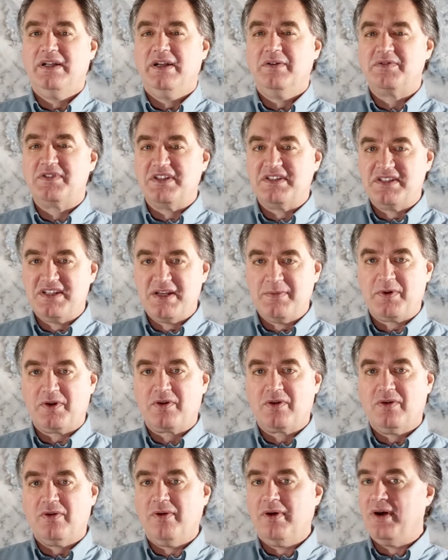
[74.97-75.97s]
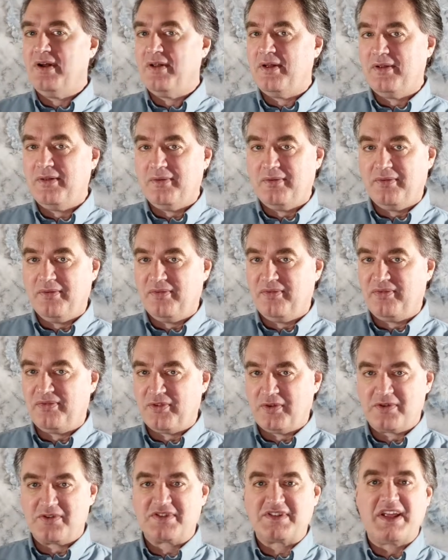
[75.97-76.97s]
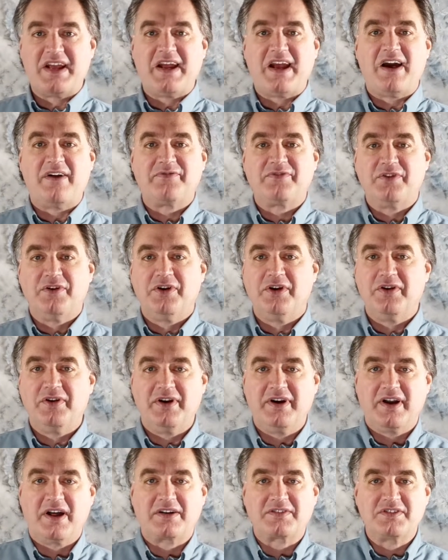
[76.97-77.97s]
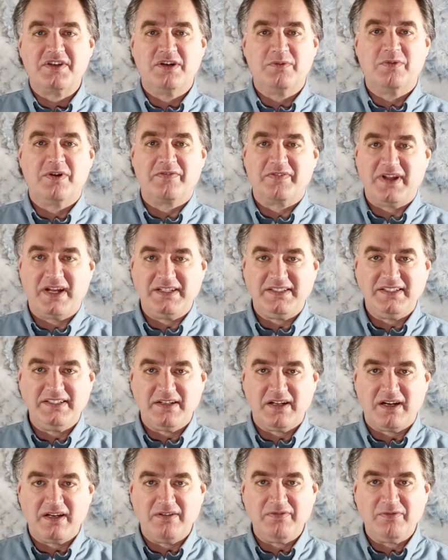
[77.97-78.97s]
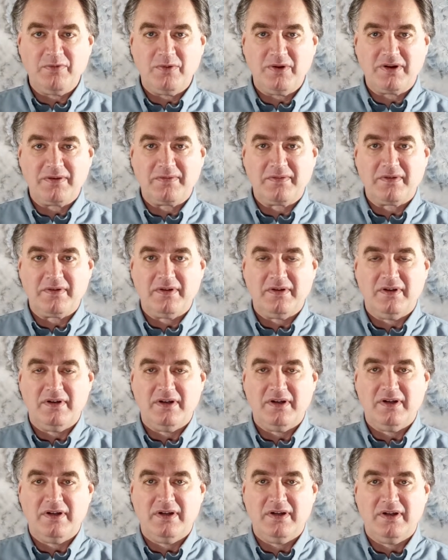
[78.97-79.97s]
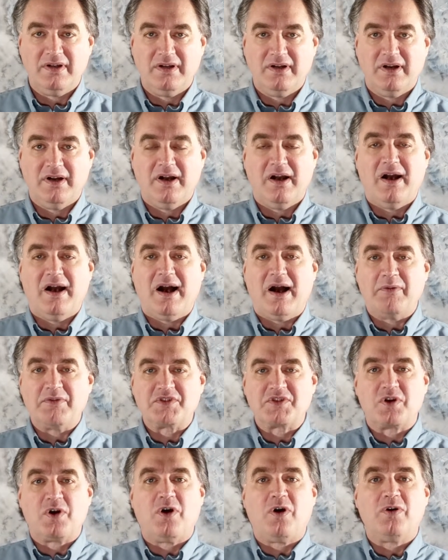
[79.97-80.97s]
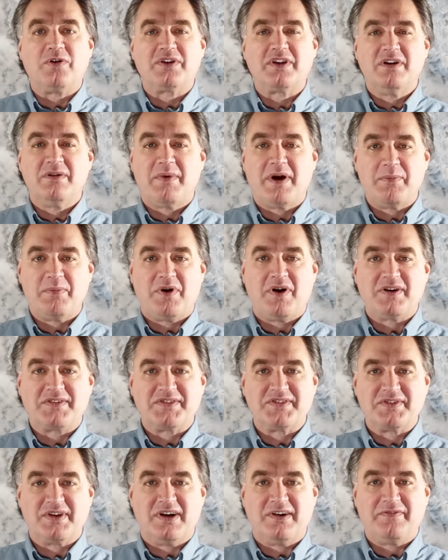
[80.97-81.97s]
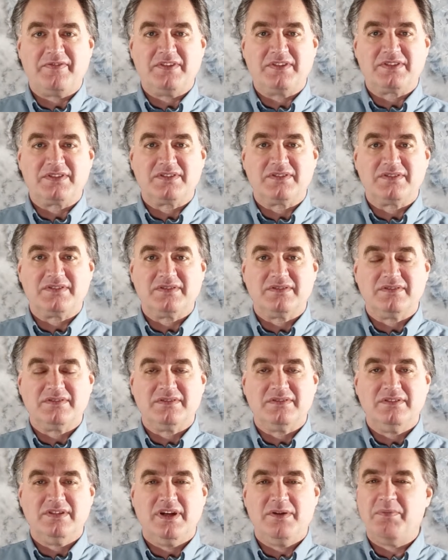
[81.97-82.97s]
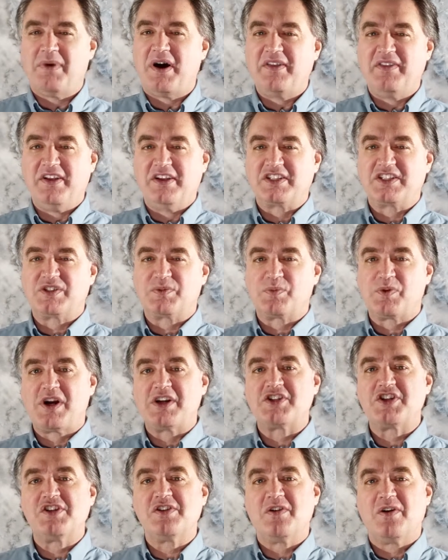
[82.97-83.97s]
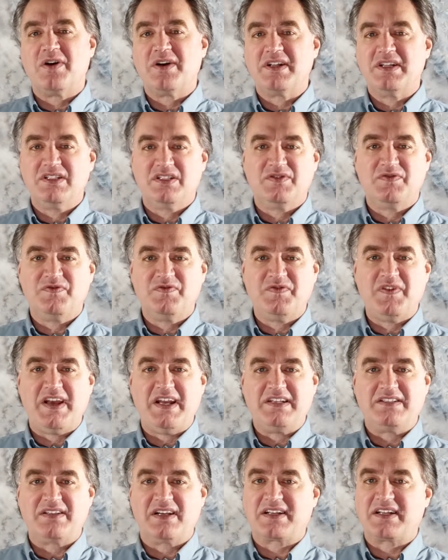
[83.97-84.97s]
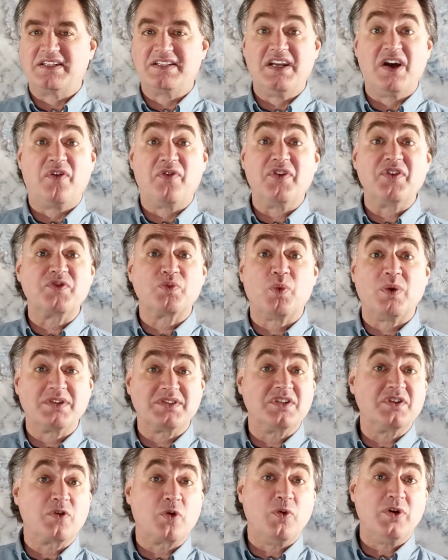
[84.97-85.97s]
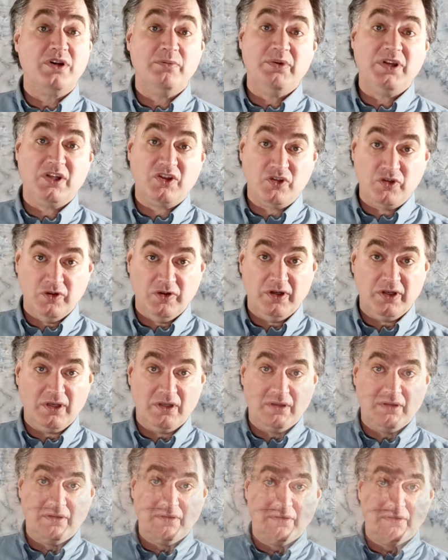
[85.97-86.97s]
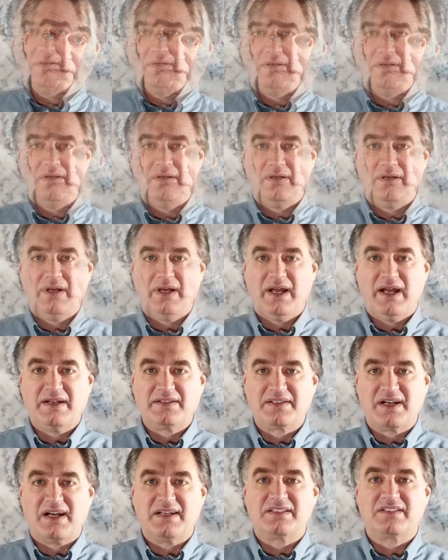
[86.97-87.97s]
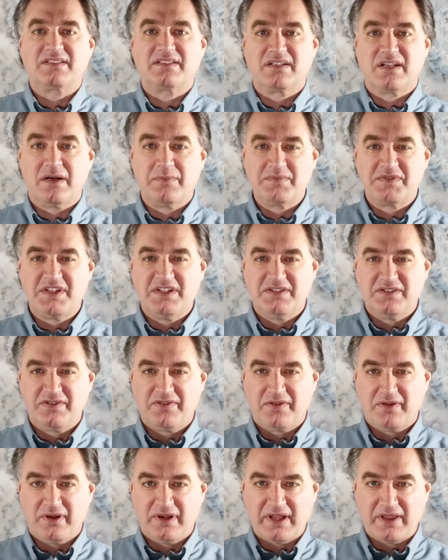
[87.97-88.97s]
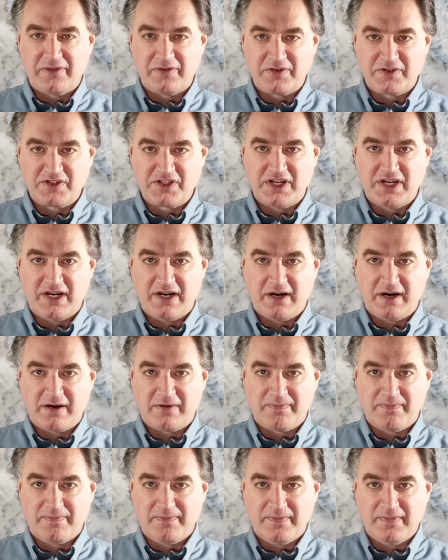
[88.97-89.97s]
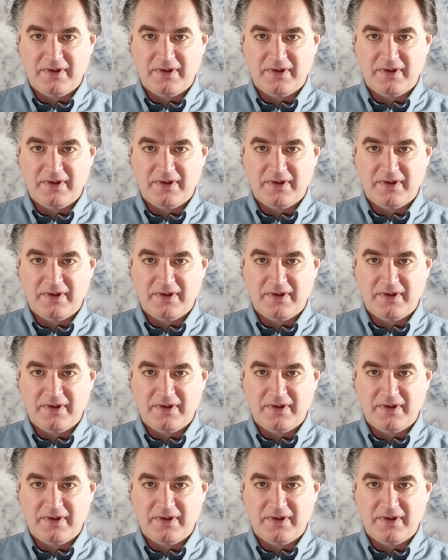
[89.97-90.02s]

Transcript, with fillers: it was a typical Thursday afternoon in October of 1994. I was called into my boss's office, and by the expression on his face, I could tell this wasn't going to be good. As I slumped into the leather chair,